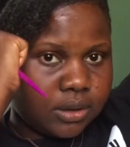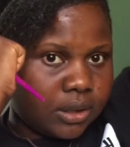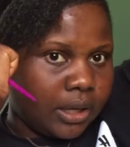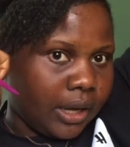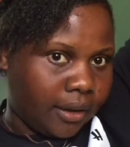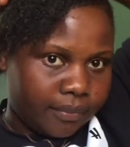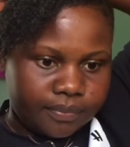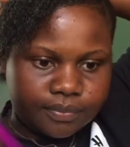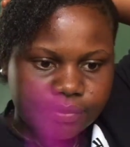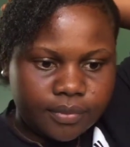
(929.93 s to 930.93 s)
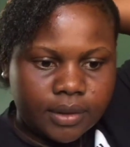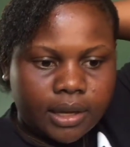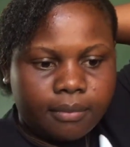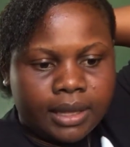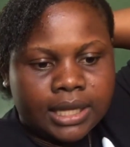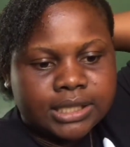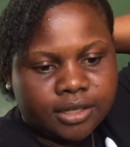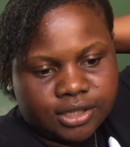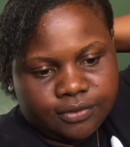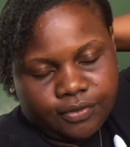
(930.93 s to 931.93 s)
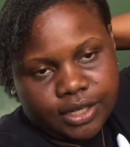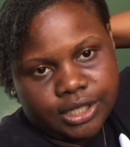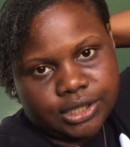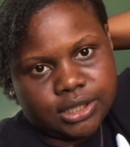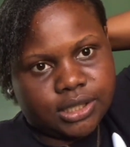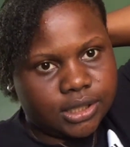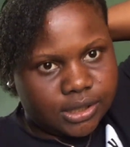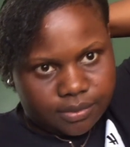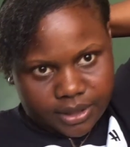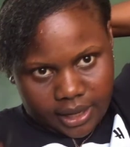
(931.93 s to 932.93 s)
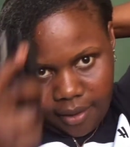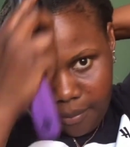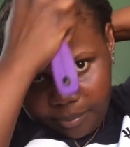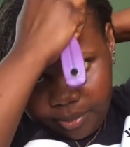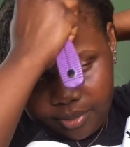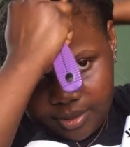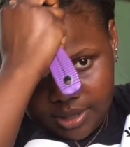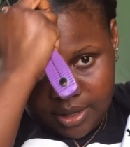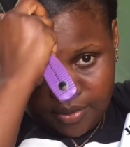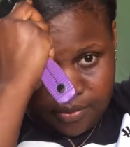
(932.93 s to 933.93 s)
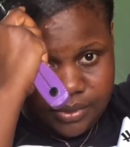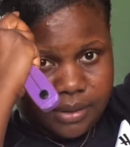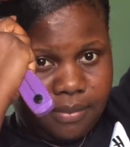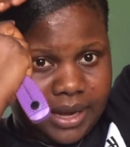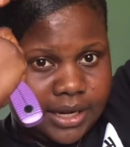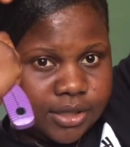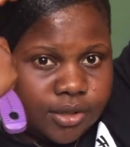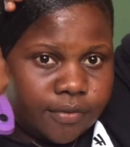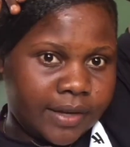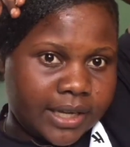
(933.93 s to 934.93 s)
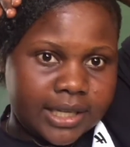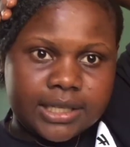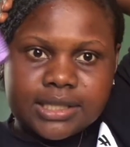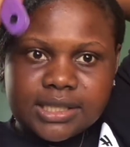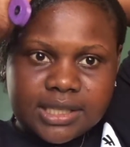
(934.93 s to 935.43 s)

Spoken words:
Yeah. So that's how she finished. She stitched me up, put a bandage over it.